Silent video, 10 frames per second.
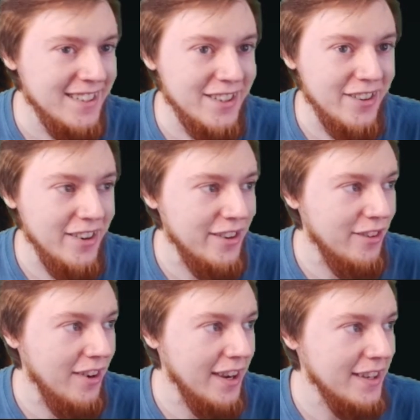
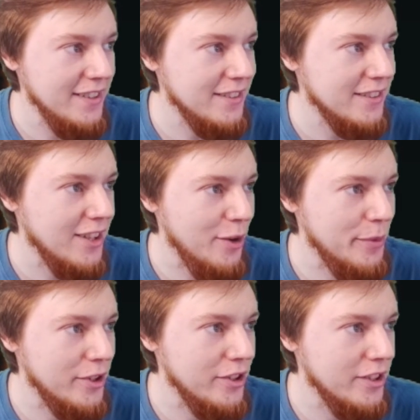Green-white. That'd be
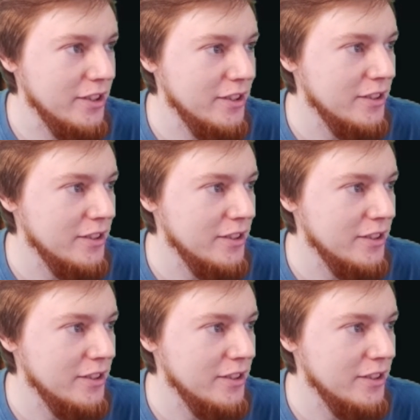good.